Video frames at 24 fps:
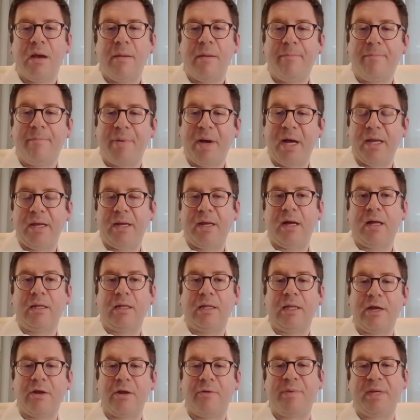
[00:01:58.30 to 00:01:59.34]
but a
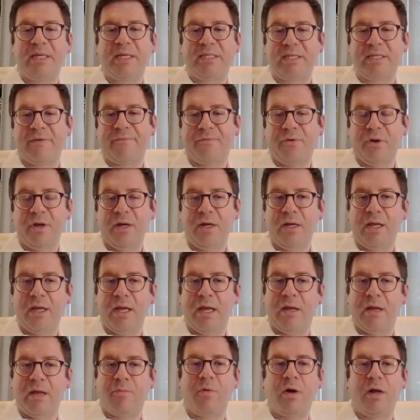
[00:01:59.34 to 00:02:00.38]
little bit different.
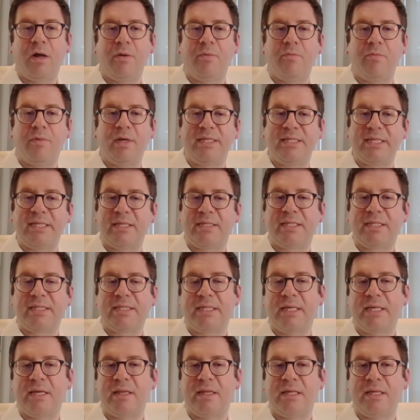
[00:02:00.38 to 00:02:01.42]
And what we tend to see
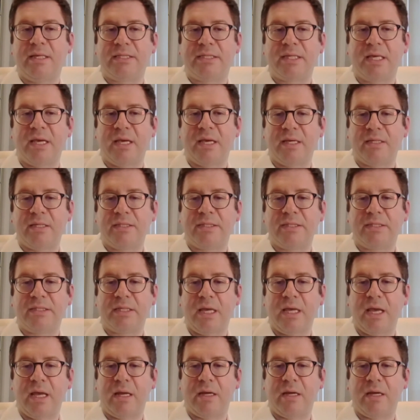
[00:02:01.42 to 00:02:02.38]
in these kids and